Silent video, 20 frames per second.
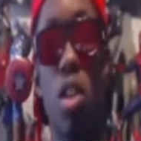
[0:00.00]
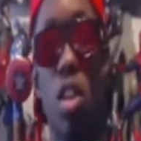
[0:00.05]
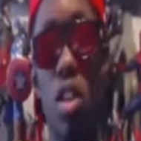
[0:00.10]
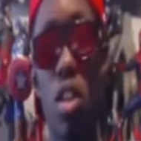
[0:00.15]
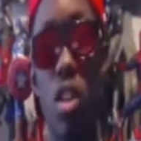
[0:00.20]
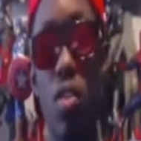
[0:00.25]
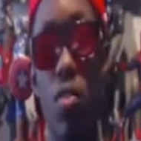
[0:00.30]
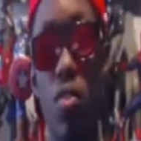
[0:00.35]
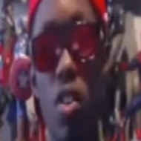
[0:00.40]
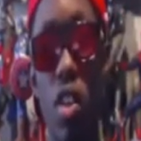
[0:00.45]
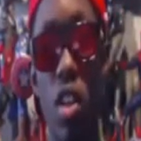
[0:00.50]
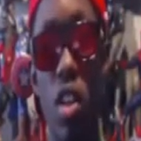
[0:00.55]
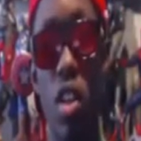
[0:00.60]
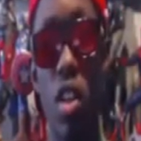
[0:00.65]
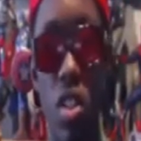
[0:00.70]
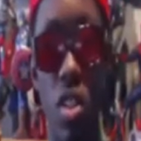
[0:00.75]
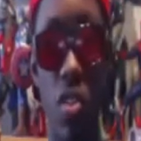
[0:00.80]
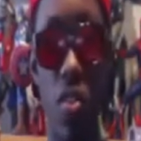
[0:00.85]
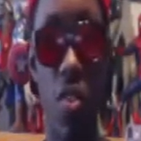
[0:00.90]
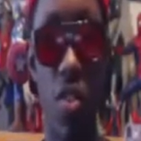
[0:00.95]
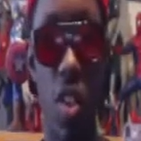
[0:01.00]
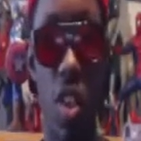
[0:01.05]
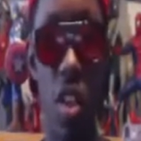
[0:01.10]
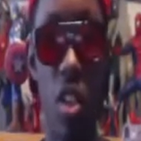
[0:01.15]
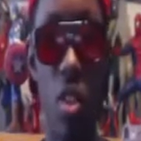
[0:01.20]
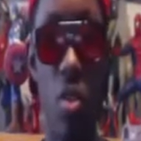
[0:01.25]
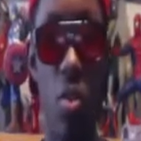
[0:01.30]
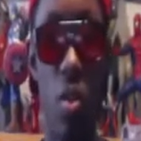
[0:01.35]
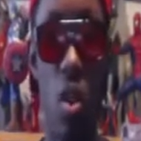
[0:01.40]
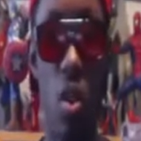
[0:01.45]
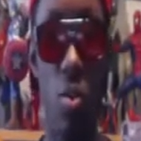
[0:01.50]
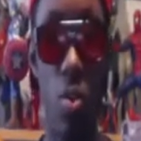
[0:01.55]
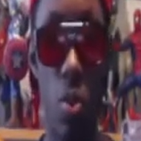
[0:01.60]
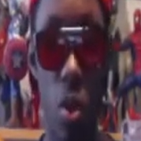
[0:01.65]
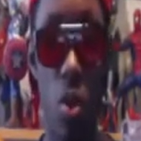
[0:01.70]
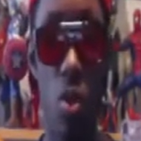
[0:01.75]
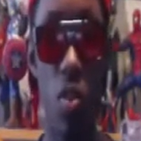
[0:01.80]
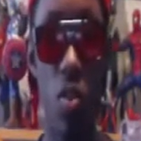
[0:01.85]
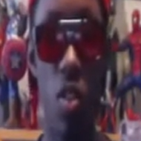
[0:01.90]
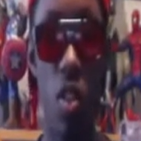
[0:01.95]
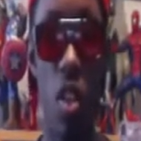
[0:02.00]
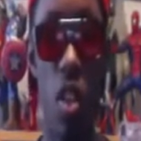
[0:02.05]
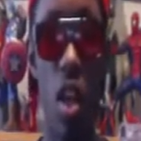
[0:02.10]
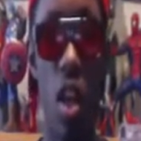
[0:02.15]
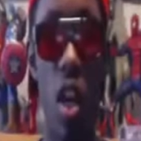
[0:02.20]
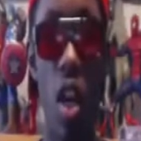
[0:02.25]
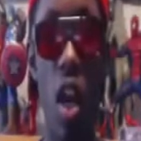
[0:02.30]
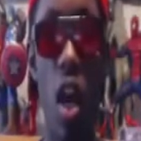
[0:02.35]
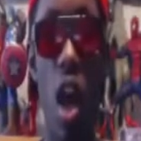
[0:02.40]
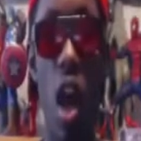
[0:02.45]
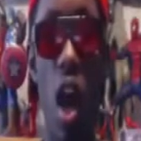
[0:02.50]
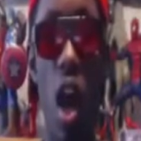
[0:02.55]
be in the Avengers Infinity War movie.